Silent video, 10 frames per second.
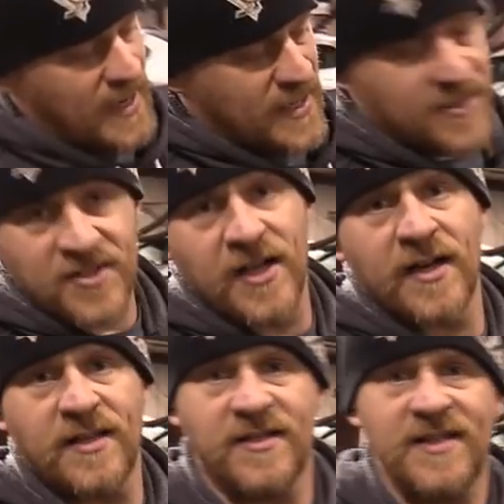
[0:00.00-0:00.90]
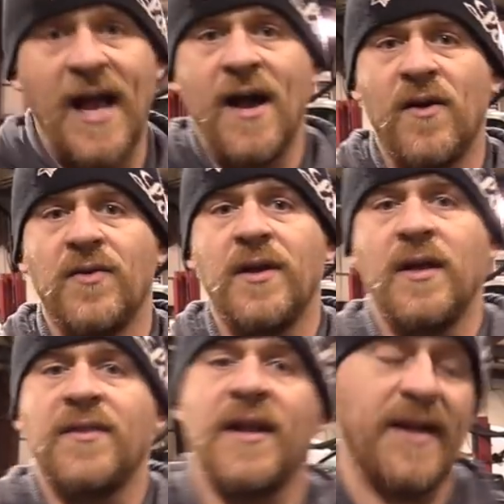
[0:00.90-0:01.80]
need to snug this down,
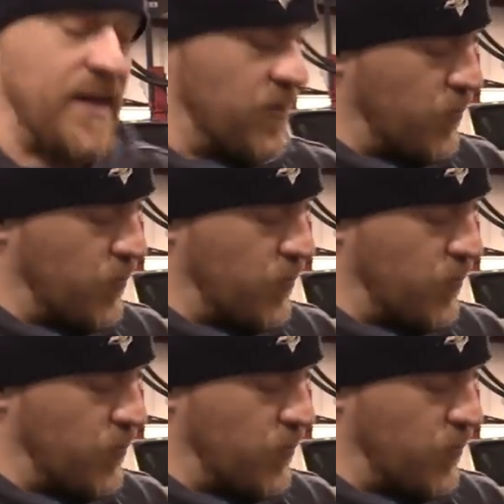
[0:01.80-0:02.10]
and then I need to